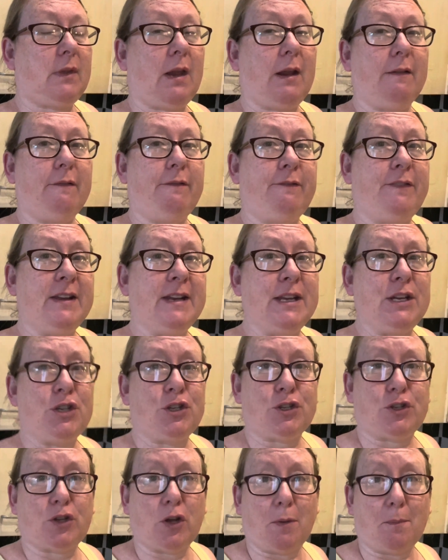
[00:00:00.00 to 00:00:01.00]

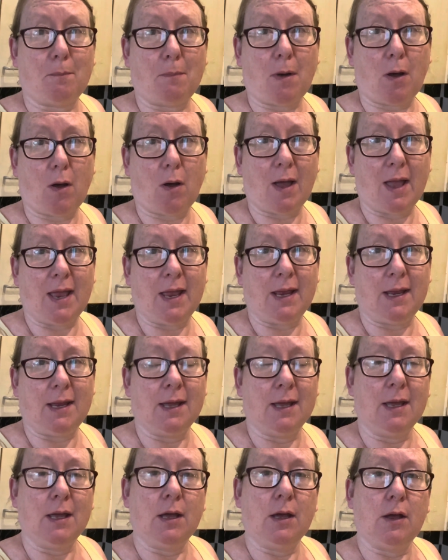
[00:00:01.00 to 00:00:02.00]
finished my
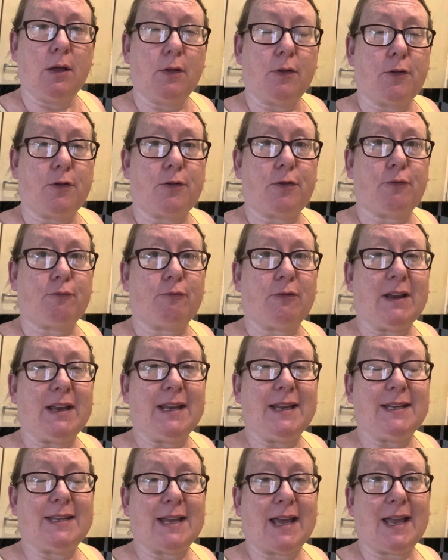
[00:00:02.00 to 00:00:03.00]

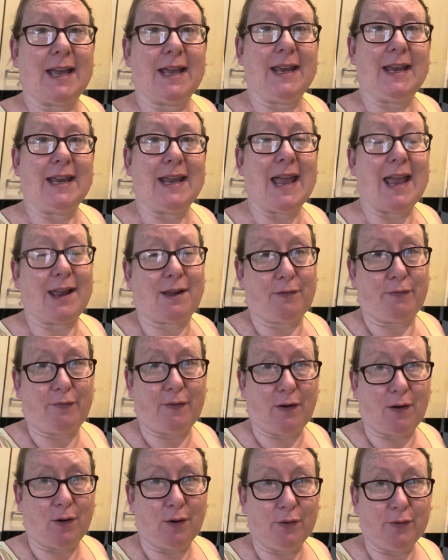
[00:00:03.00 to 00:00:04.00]
3-day egg
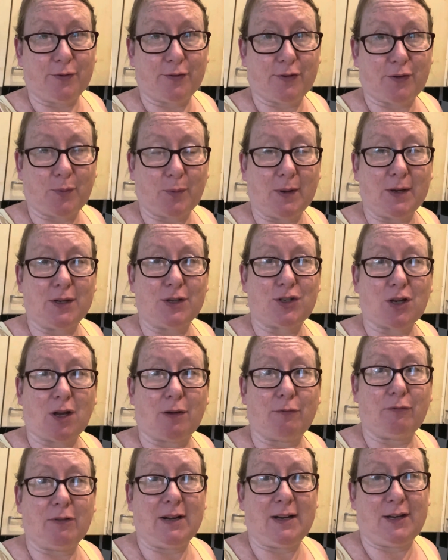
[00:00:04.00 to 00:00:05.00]
fast, which I
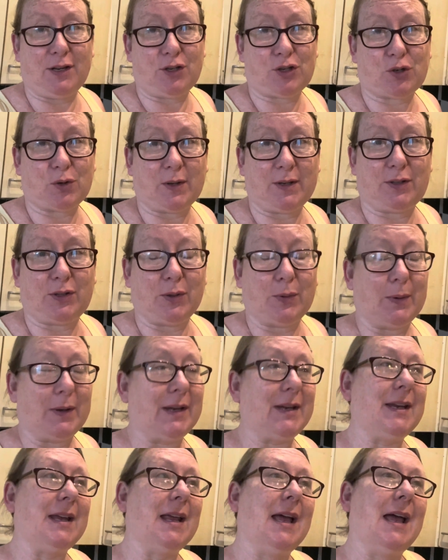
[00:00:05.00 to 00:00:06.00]
really enjoyed
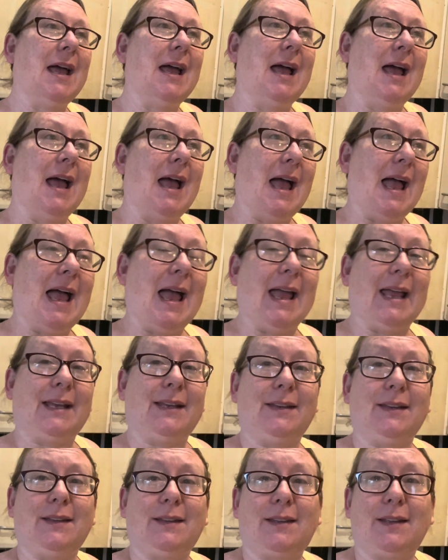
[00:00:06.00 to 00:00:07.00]
doing,
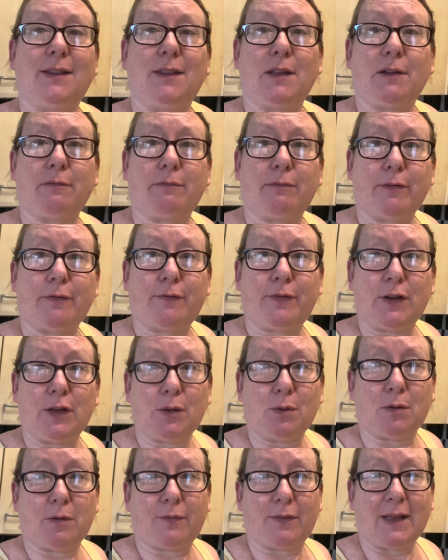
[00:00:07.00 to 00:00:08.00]
and the review
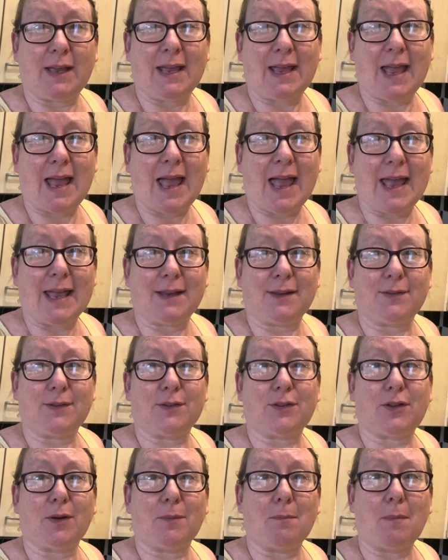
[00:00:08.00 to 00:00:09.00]
of it
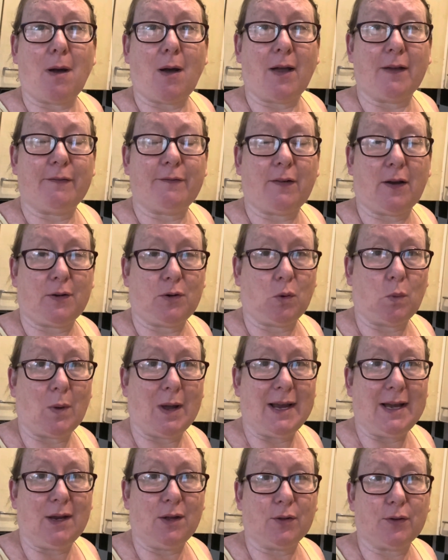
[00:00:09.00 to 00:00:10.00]
and my final
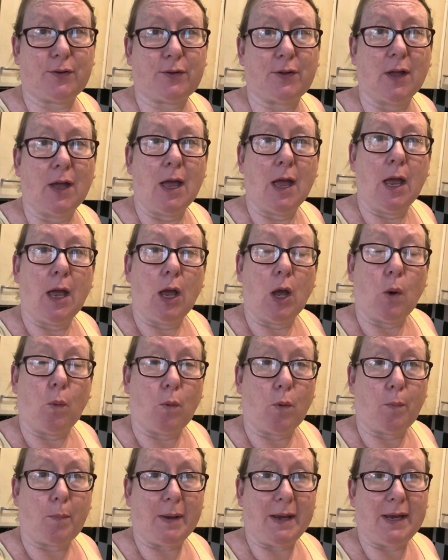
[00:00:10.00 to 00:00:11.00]
weight loss
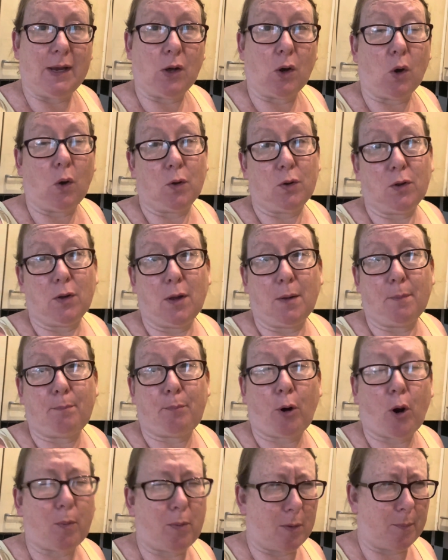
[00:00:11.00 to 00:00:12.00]
will be on,
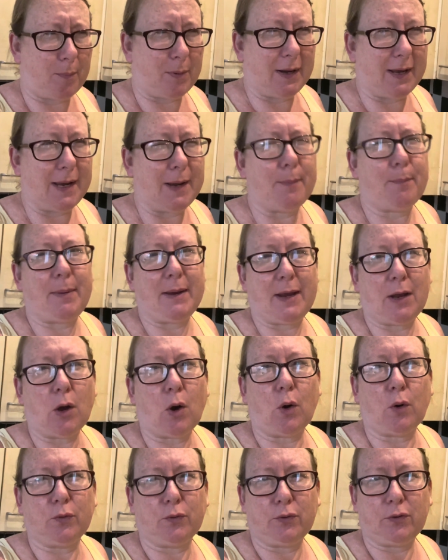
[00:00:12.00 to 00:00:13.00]
probably be
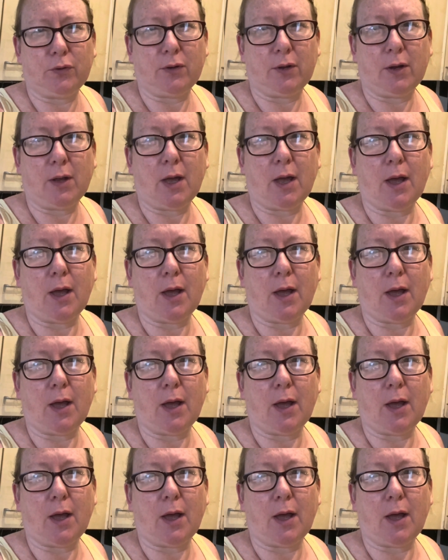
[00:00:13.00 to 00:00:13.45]
on